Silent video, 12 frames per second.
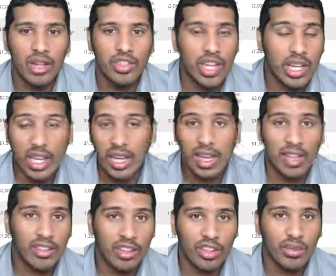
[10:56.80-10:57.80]

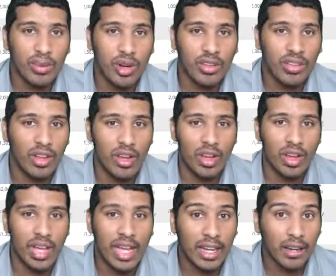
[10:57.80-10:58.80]
JKS Express
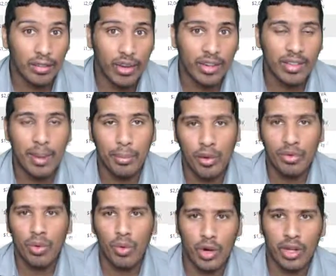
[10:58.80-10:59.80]
Inc., for example, if
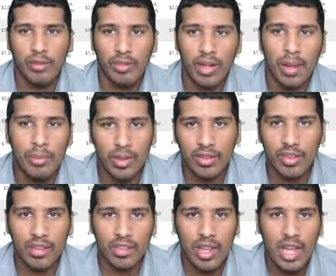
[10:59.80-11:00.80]
you're working for that
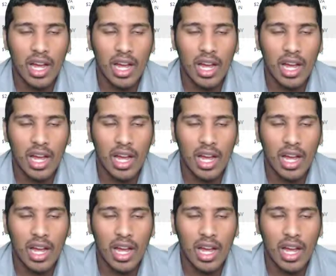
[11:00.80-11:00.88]
business.